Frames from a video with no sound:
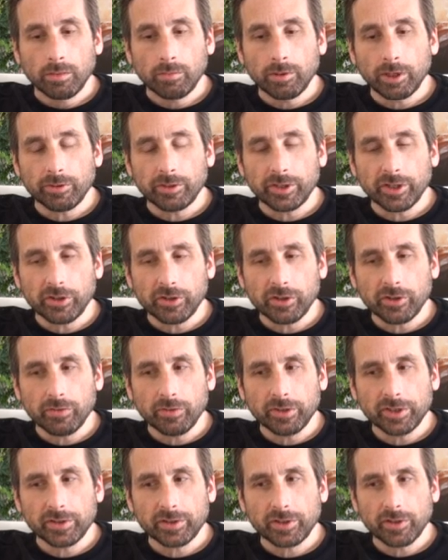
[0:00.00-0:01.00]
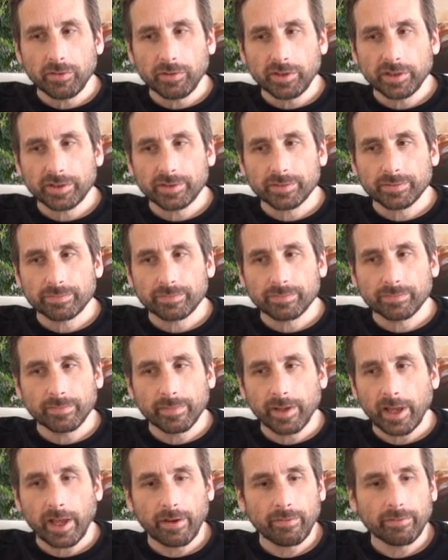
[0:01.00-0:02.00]
Well, you know, you always
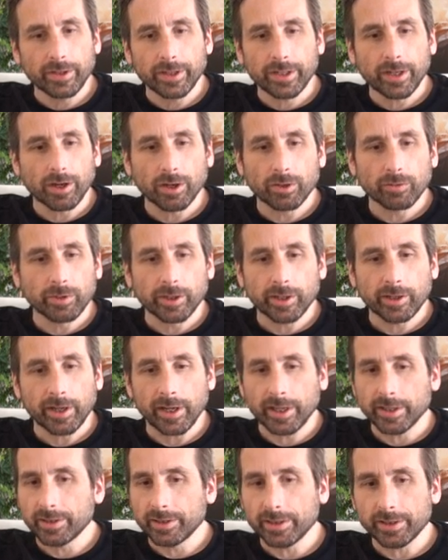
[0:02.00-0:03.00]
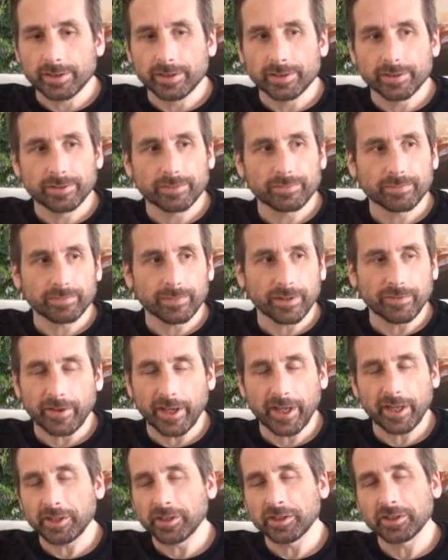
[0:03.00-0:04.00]
every hardware has its
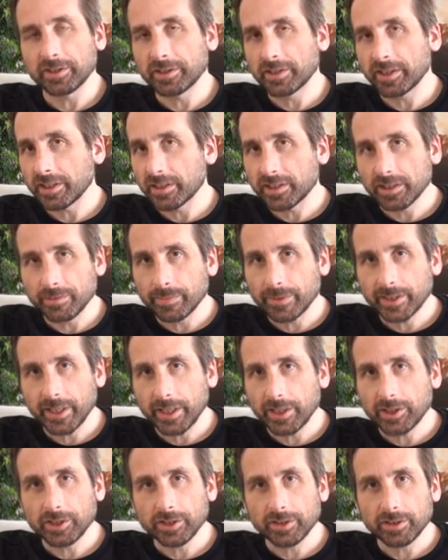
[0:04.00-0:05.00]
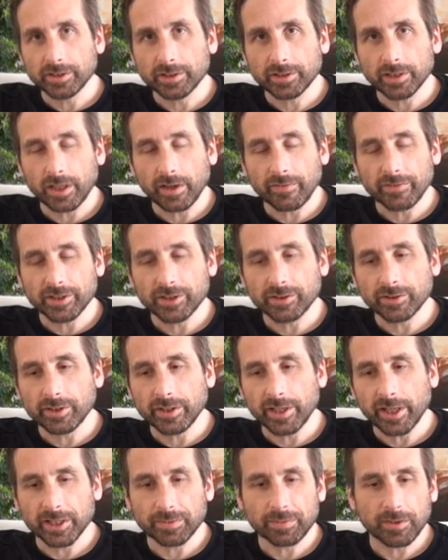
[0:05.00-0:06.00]
advantages and its limitations, and obviously
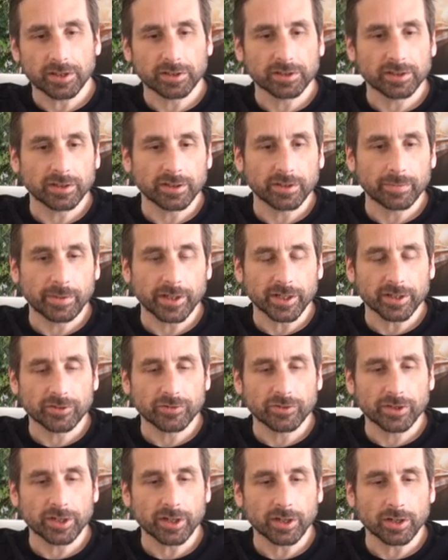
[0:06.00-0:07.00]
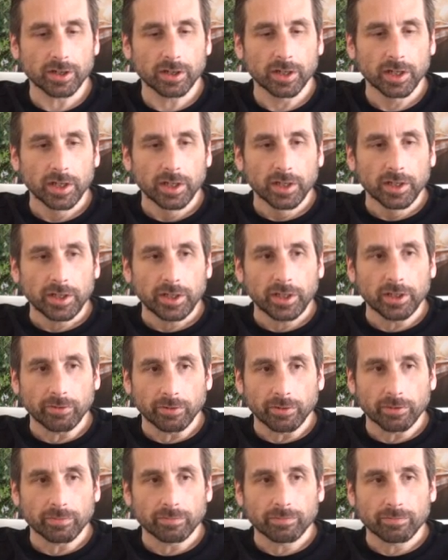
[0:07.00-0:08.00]
the Xbox and the PS3 are, you
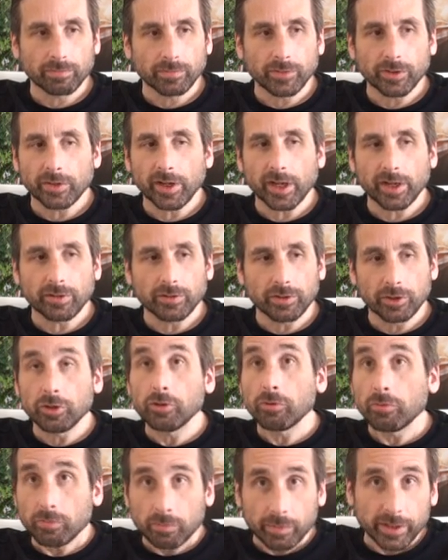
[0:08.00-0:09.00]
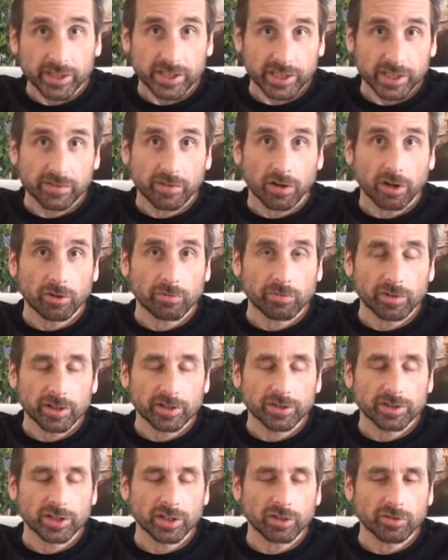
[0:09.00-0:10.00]
know, they're not new pieces of
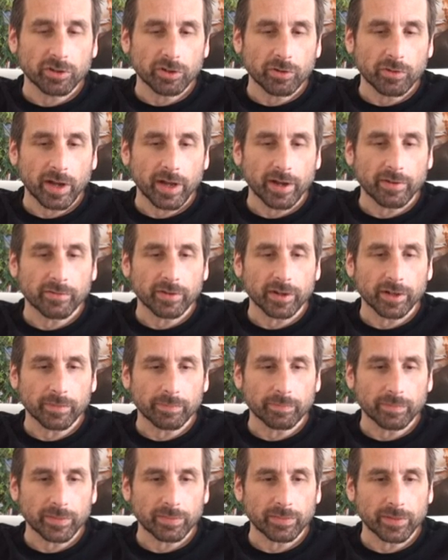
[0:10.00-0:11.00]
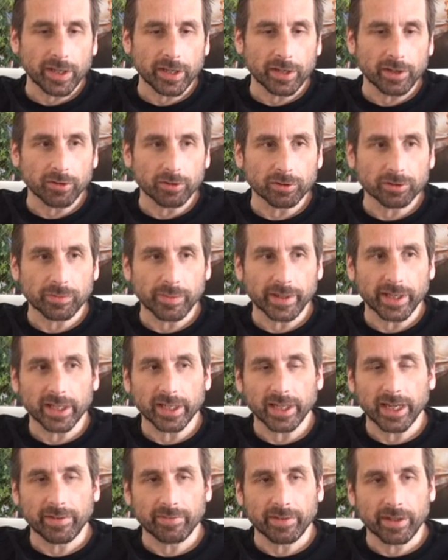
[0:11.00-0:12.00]
hardware. So you have, and you're also
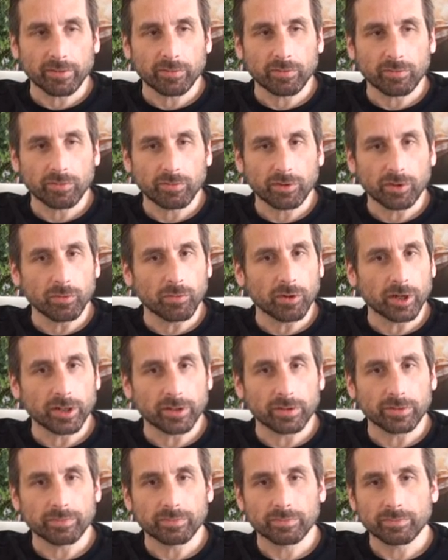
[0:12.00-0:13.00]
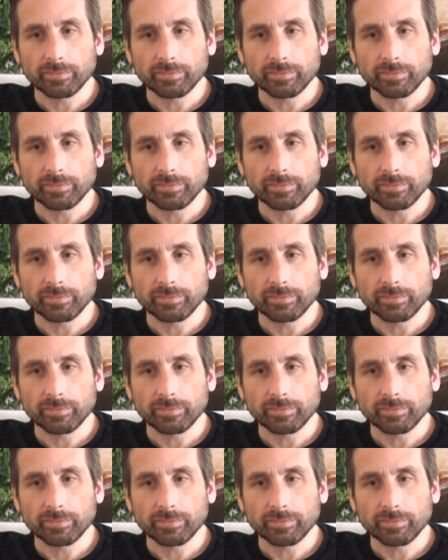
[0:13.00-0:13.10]
making a game that you want to